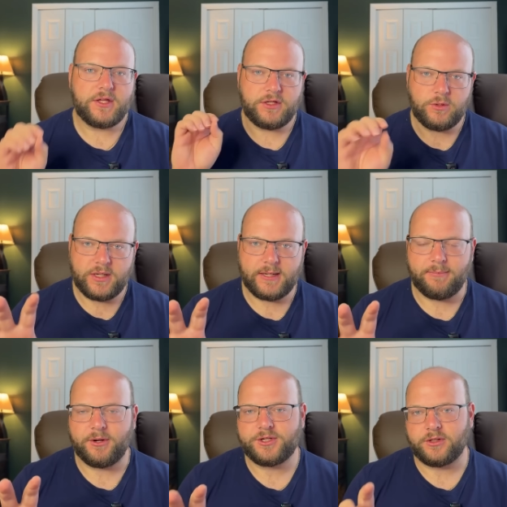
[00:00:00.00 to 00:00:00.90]
You get a
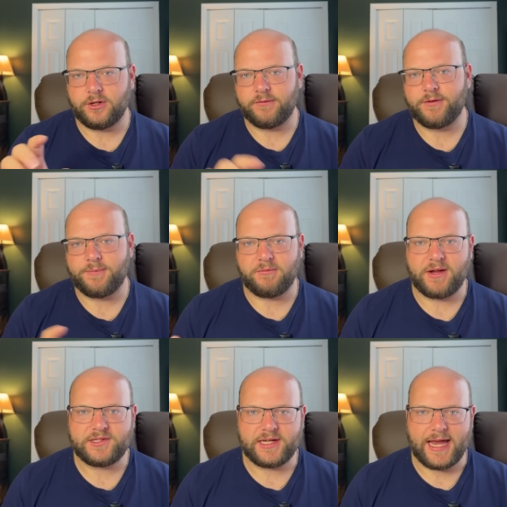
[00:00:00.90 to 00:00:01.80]
push alert from the
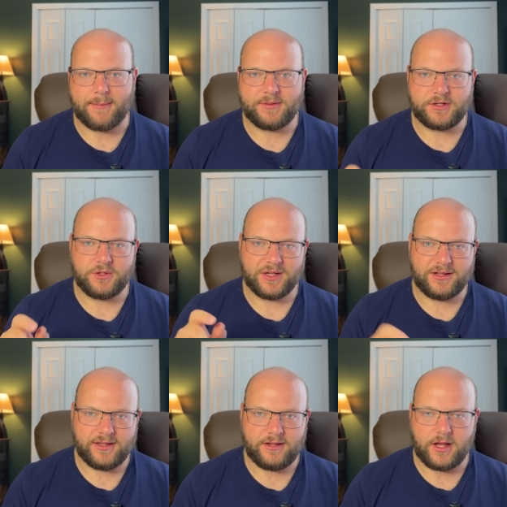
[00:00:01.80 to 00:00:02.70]
Resi app, and then you can
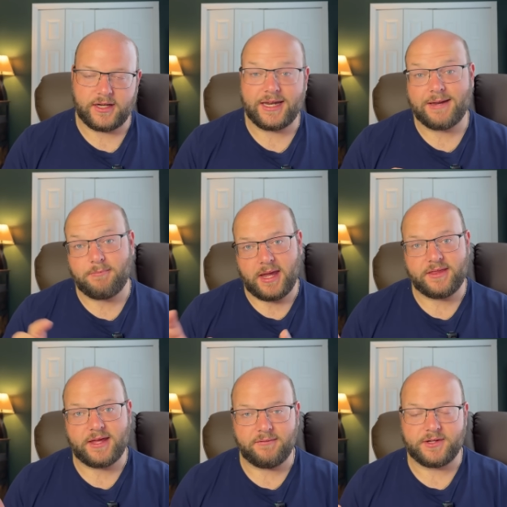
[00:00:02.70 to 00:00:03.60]
click on it and
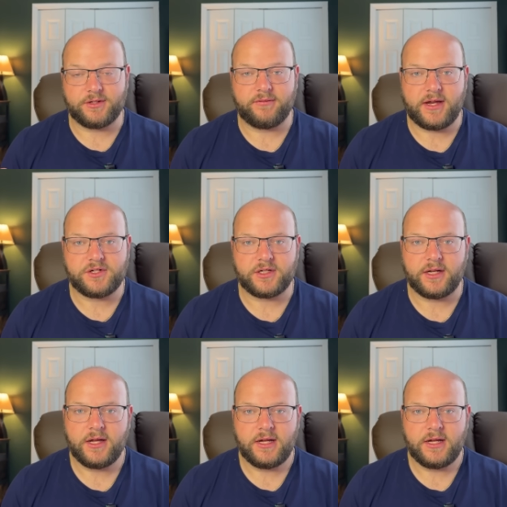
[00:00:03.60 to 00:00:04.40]
make that reservation.